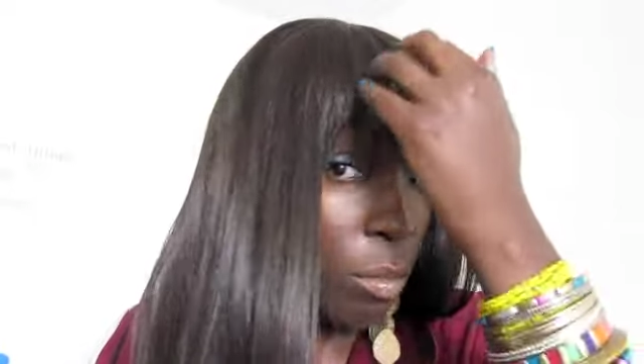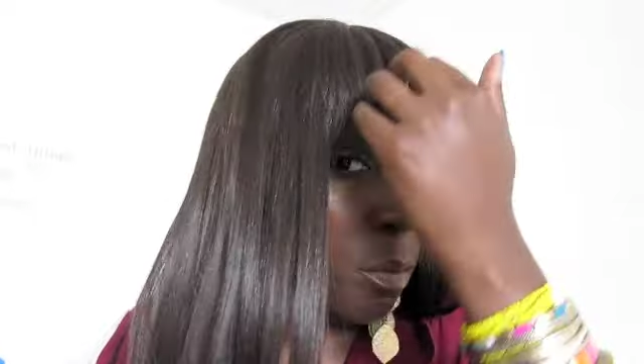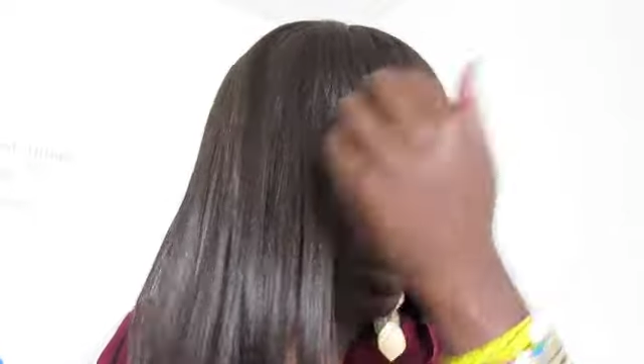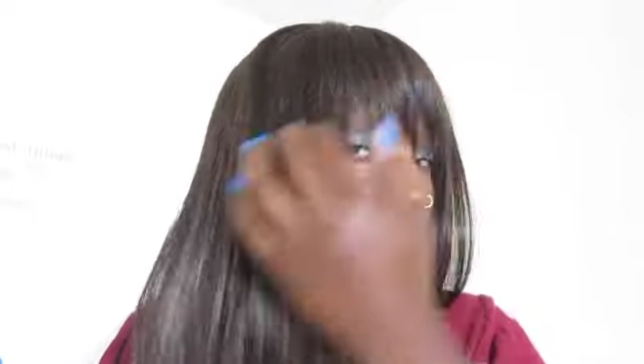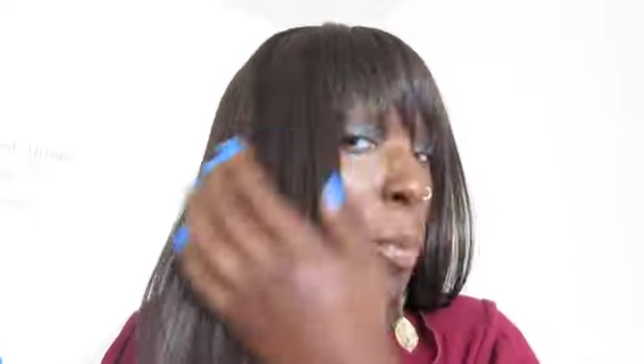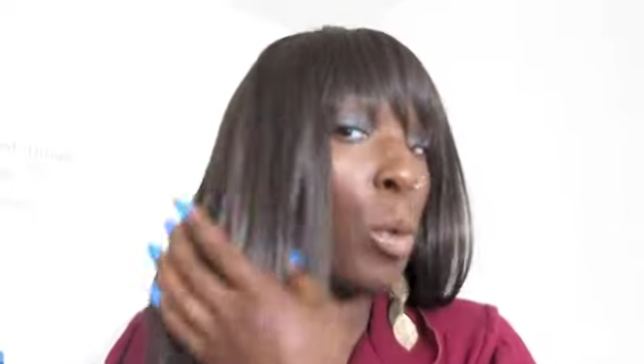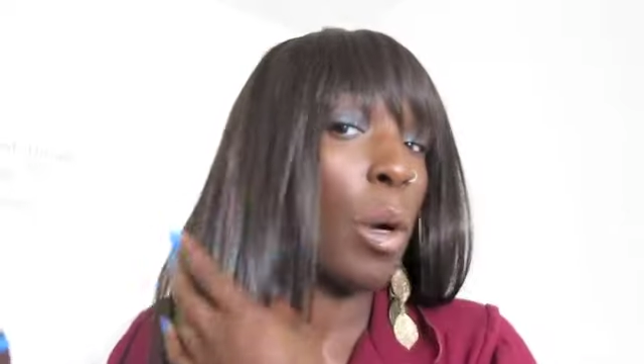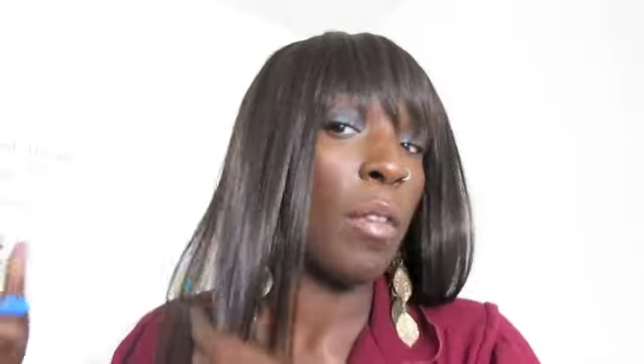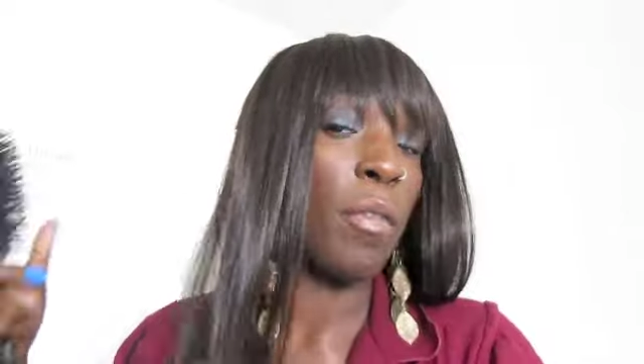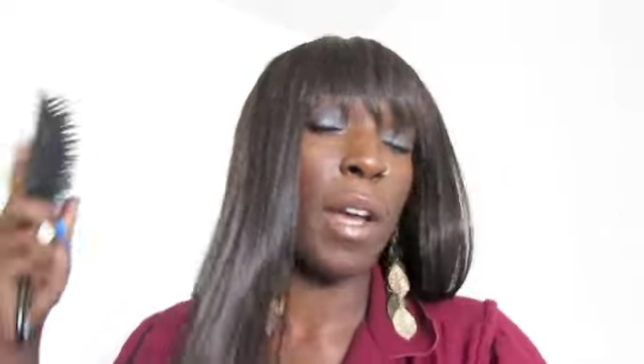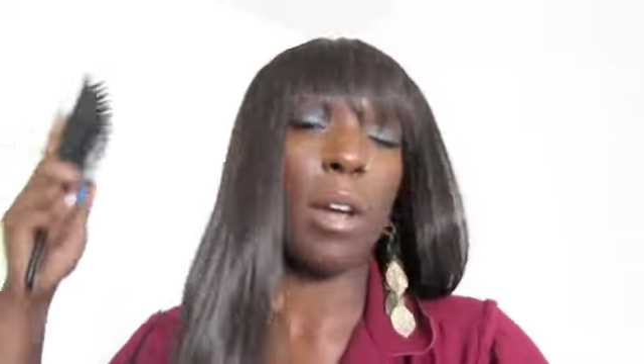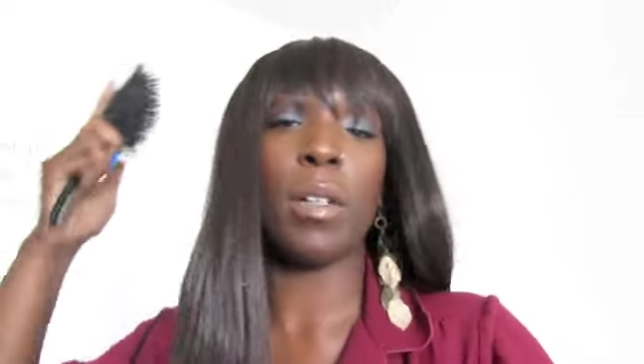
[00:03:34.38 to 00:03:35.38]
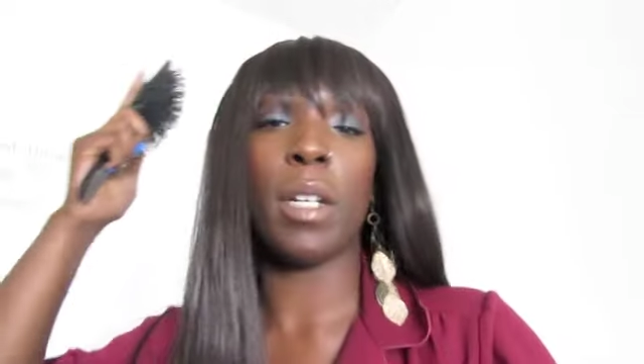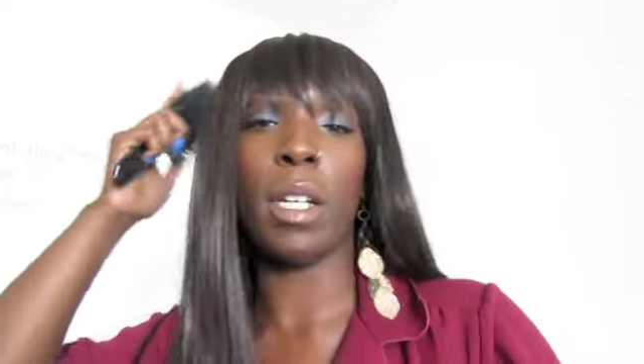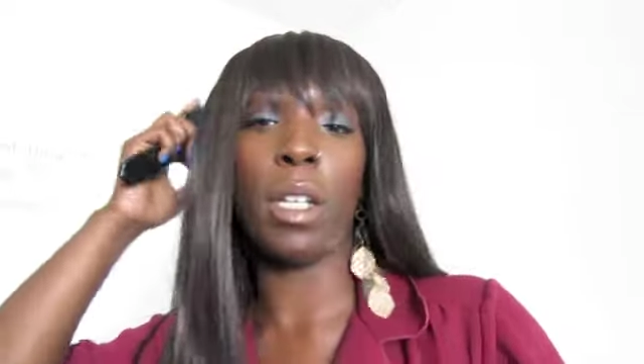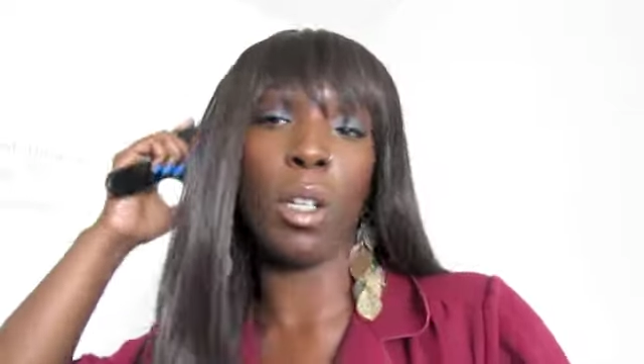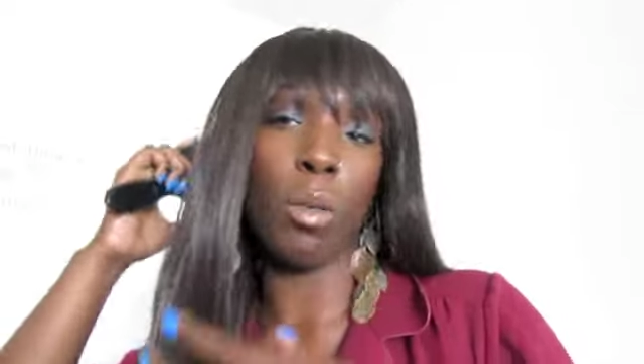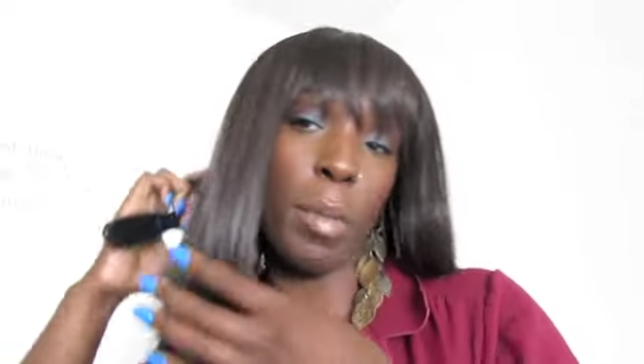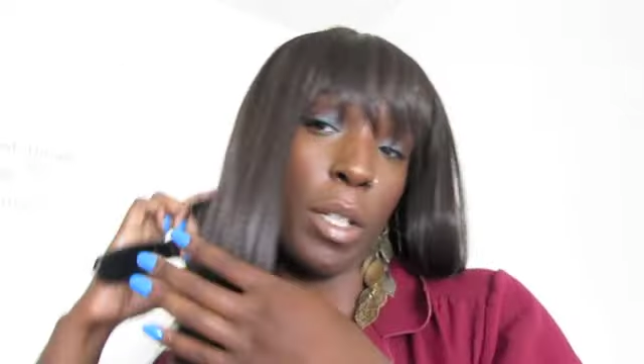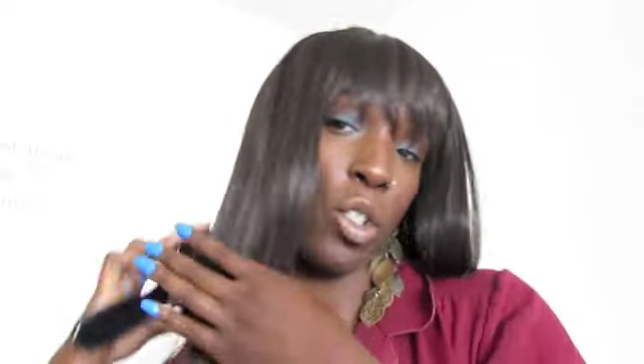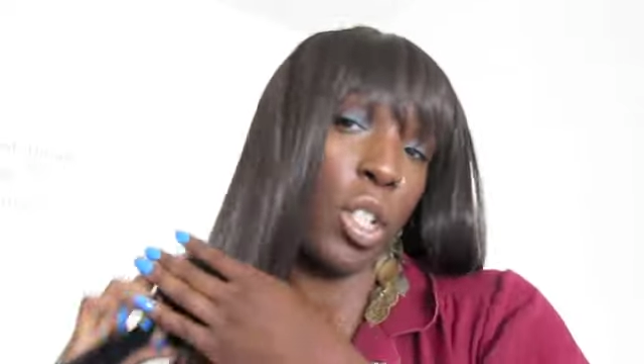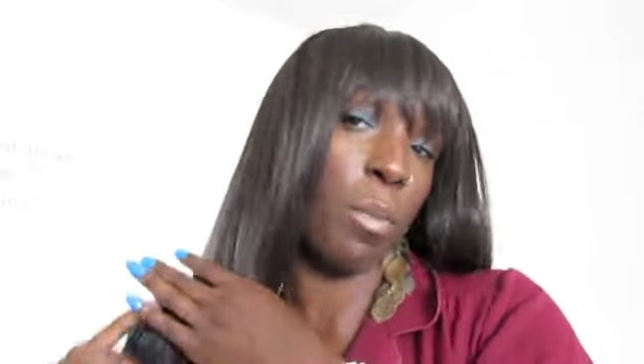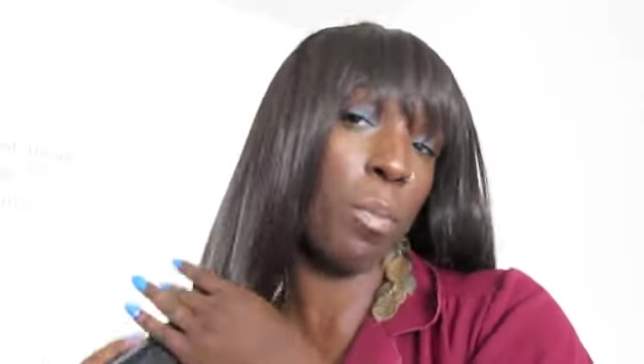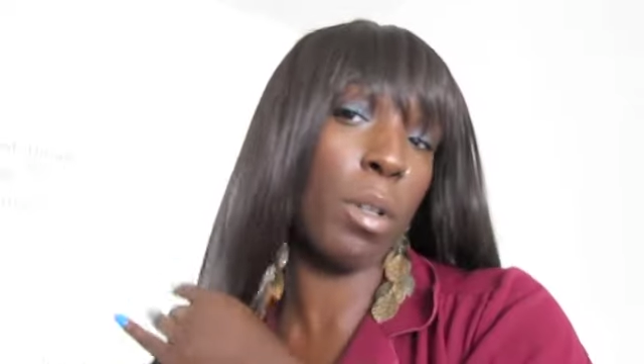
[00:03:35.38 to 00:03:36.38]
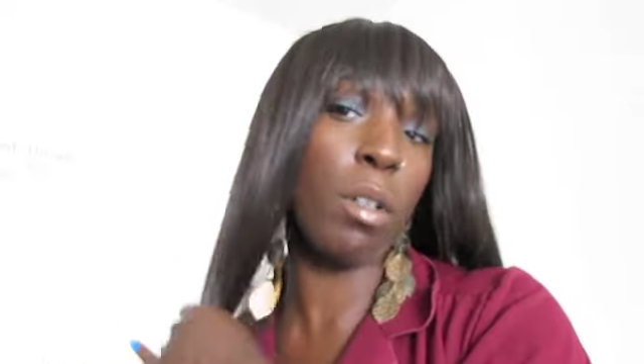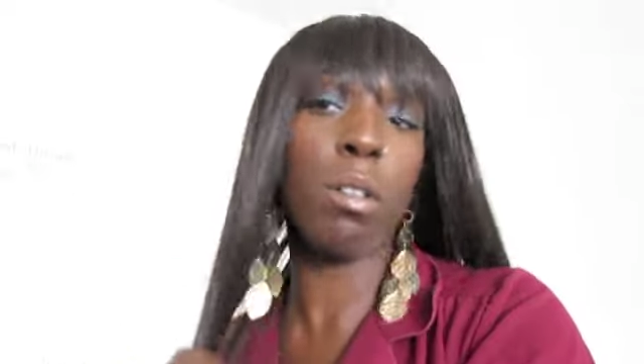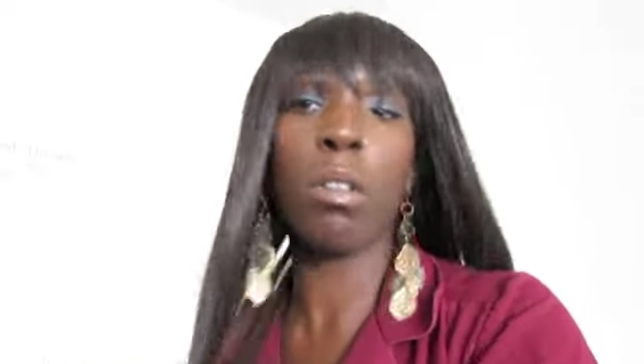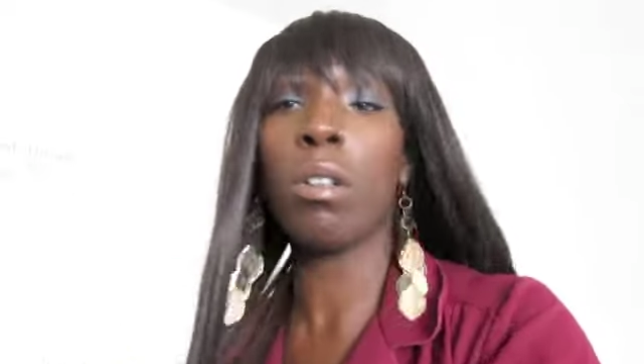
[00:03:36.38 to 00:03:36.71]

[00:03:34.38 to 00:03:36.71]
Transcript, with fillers: people who have found it a little bit cheaper,